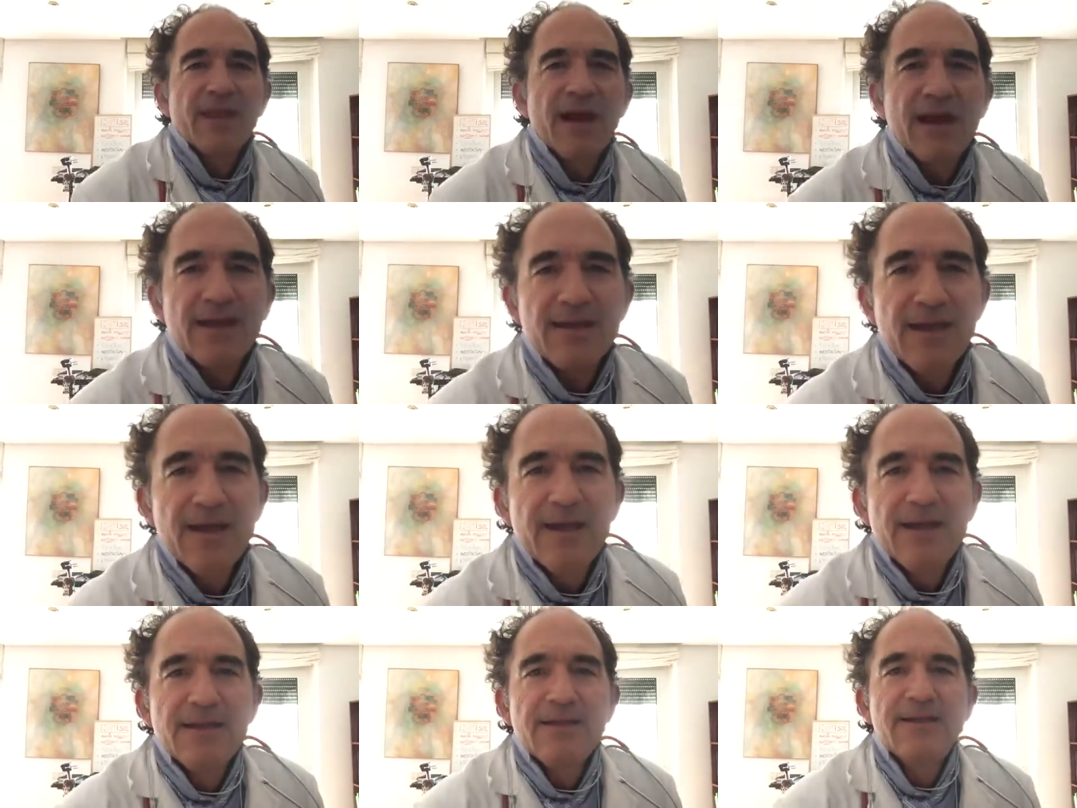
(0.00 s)
Hi,
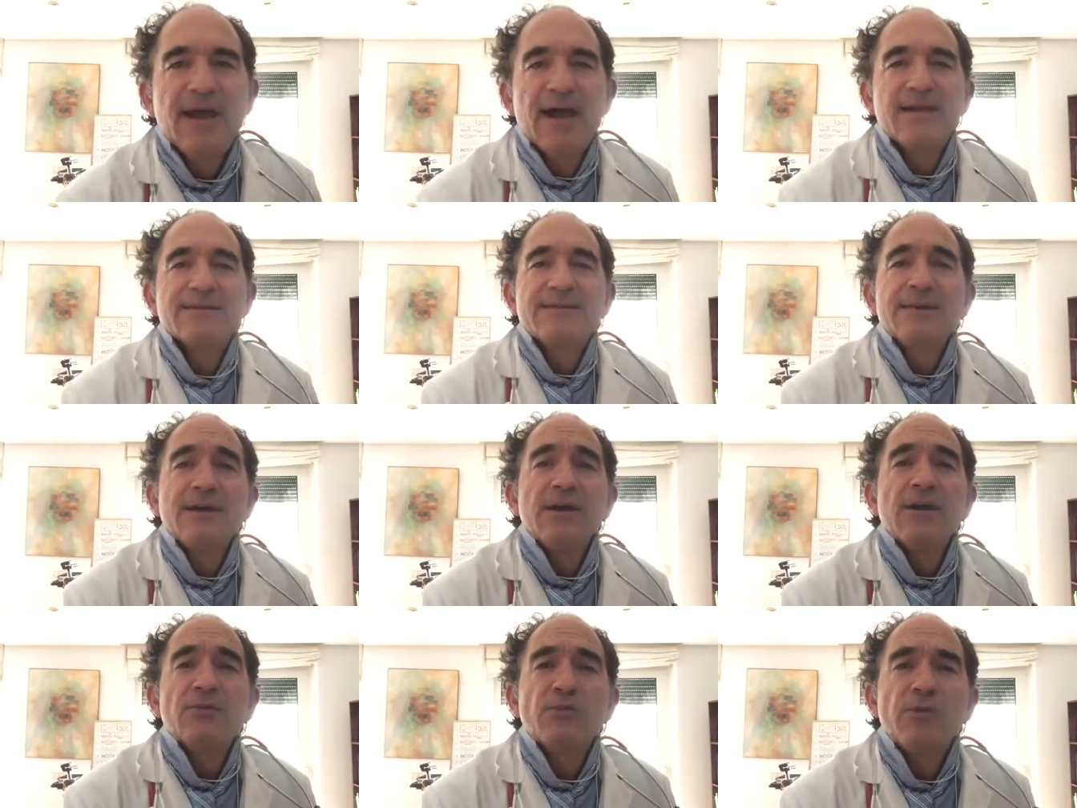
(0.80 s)
that's
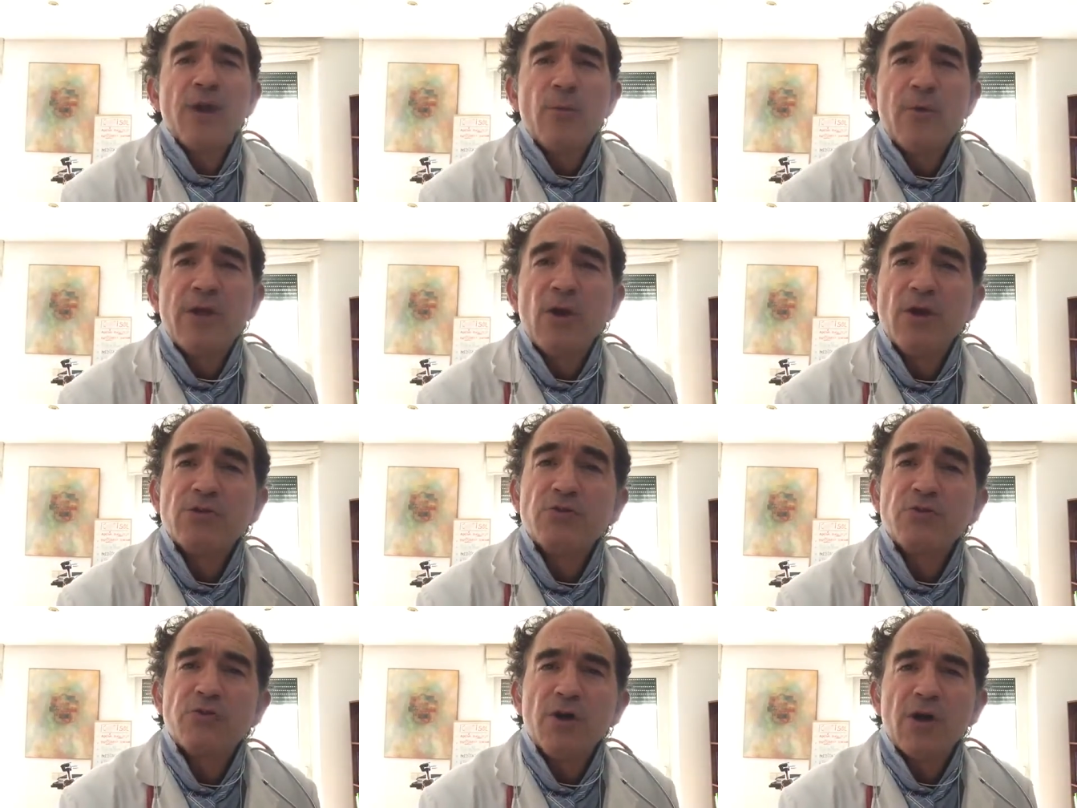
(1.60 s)
uh, today we're
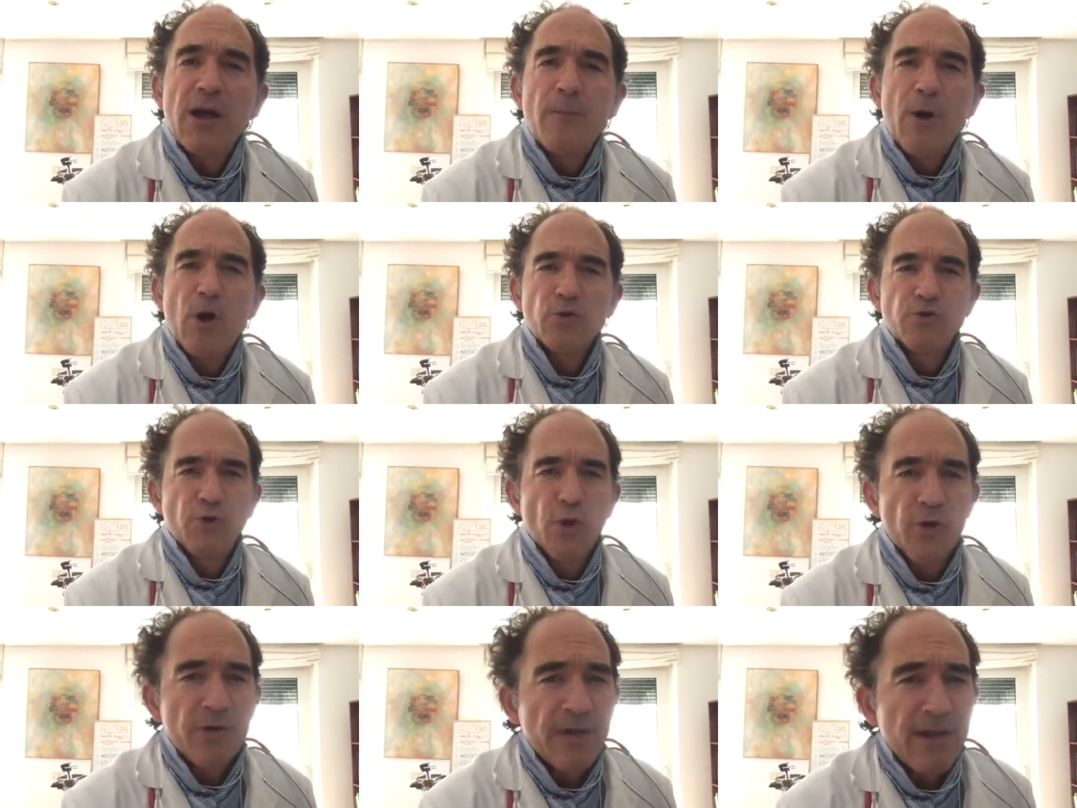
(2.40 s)
going to talk about
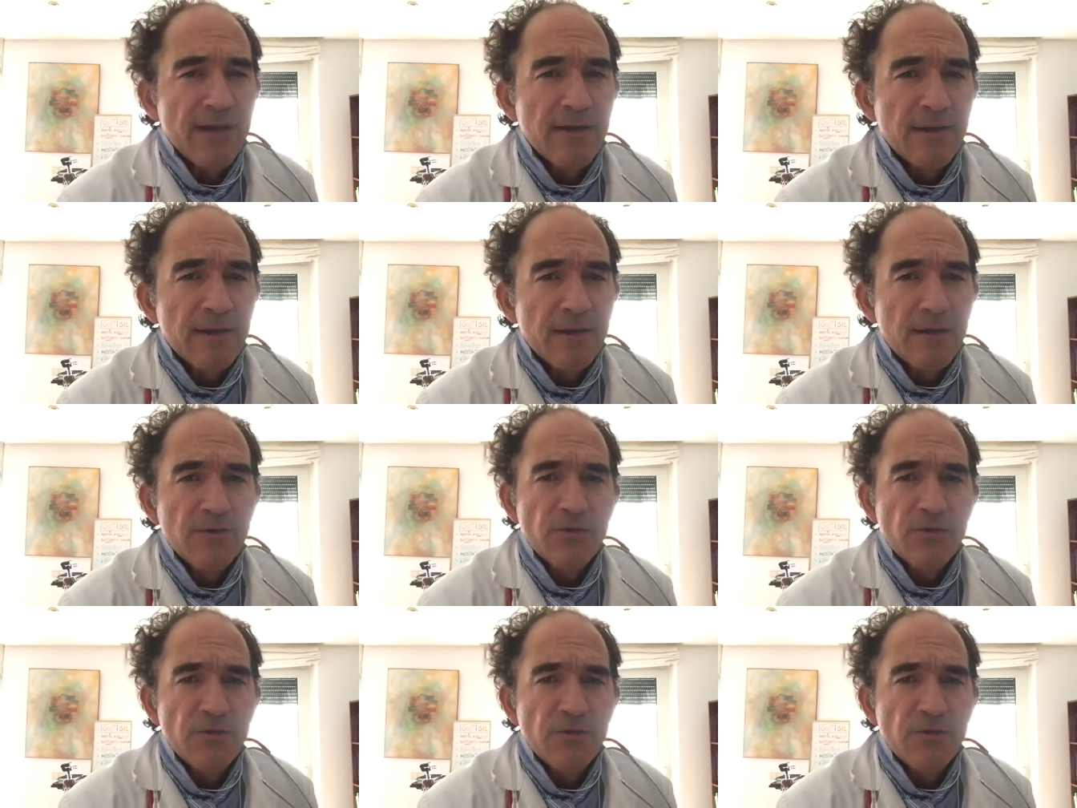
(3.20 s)
taurine.